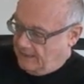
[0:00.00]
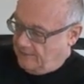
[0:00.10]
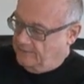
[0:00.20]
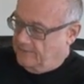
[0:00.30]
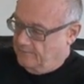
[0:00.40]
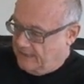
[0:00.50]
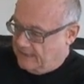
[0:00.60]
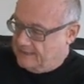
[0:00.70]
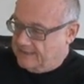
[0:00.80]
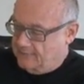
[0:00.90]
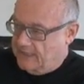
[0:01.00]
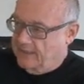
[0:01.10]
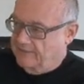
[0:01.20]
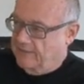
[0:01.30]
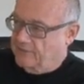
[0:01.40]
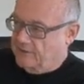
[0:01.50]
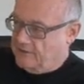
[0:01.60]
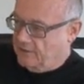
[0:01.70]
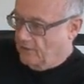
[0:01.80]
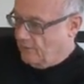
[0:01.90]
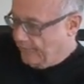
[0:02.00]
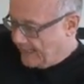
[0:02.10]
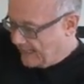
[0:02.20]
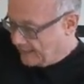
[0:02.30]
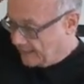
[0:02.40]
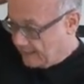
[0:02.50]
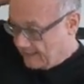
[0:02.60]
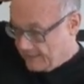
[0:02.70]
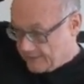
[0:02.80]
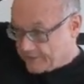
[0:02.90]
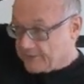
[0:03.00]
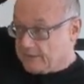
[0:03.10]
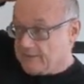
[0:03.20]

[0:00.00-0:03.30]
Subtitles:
even make some kind of effort to go back in history,